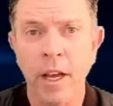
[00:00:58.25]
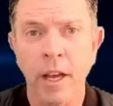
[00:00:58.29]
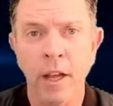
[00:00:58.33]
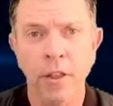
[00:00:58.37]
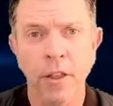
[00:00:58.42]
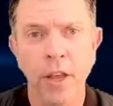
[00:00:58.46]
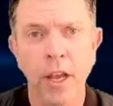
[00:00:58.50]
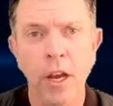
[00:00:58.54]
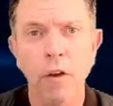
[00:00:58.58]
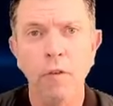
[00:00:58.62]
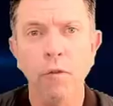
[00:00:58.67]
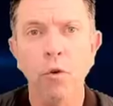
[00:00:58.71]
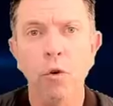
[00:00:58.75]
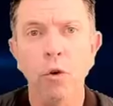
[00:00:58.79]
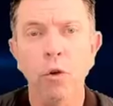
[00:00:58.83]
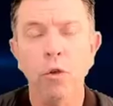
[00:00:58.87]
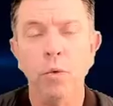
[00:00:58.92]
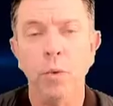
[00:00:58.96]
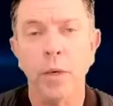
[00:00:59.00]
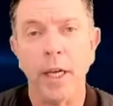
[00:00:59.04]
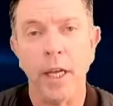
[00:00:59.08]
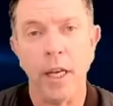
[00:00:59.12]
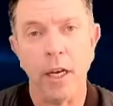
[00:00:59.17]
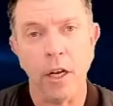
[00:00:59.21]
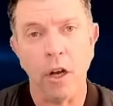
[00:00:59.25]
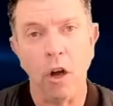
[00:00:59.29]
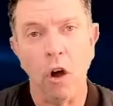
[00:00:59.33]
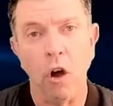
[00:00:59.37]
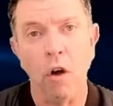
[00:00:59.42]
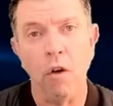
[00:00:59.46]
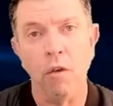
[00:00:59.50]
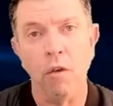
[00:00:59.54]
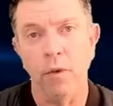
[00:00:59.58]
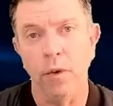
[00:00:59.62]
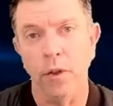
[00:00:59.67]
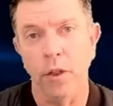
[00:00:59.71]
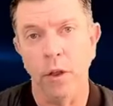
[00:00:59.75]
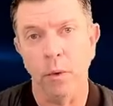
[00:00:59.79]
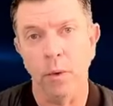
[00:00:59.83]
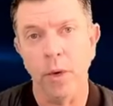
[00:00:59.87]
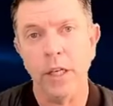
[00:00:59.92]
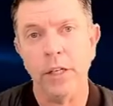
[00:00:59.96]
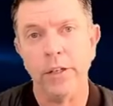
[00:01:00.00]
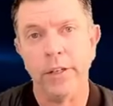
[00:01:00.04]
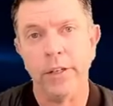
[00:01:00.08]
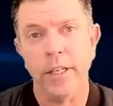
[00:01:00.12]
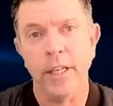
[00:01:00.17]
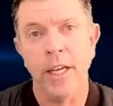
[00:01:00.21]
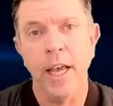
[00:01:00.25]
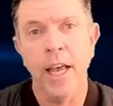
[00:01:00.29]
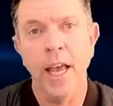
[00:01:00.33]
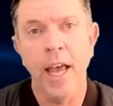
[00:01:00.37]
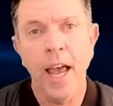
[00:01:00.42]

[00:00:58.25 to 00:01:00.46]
And then, of course, we're going to go over the risks.